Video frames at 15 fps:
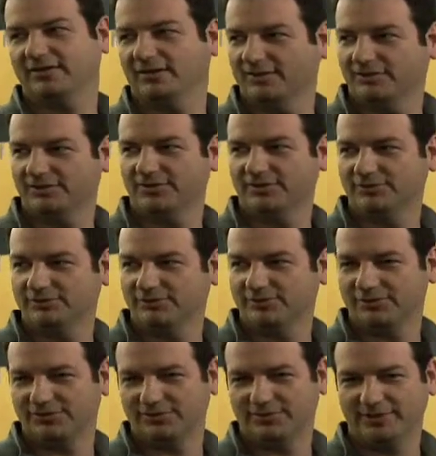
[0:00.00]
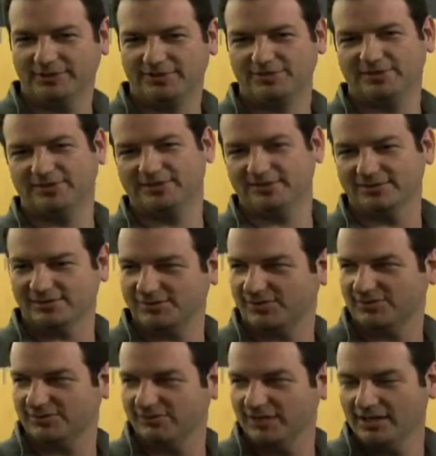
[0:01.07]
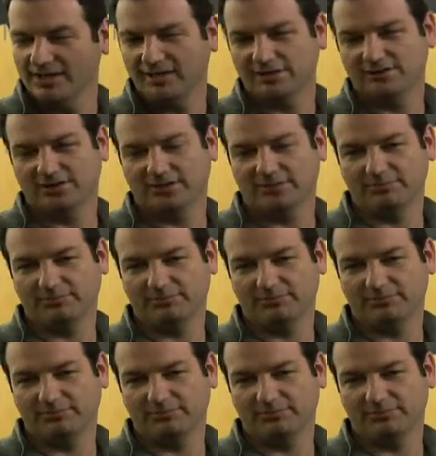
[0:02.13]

then you can do it in your basement and start rank,